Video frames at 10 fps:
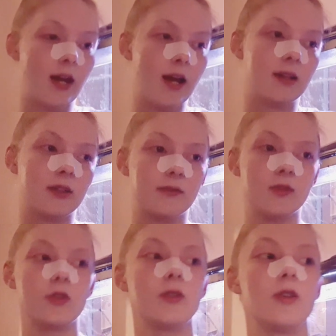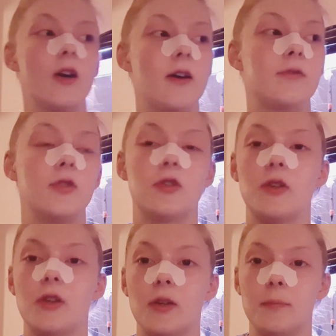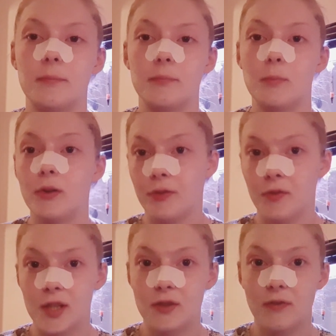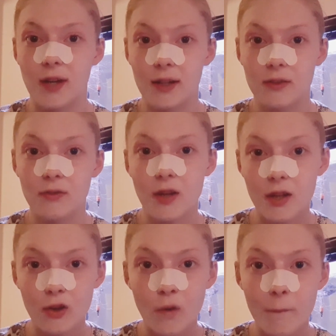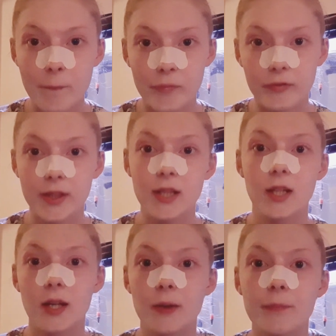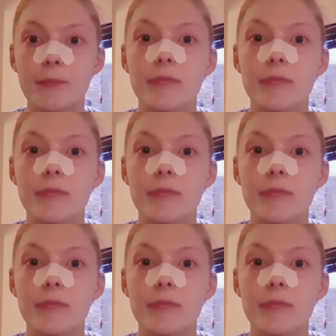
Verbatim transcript: And I've done I've done a pufferfish fact file video.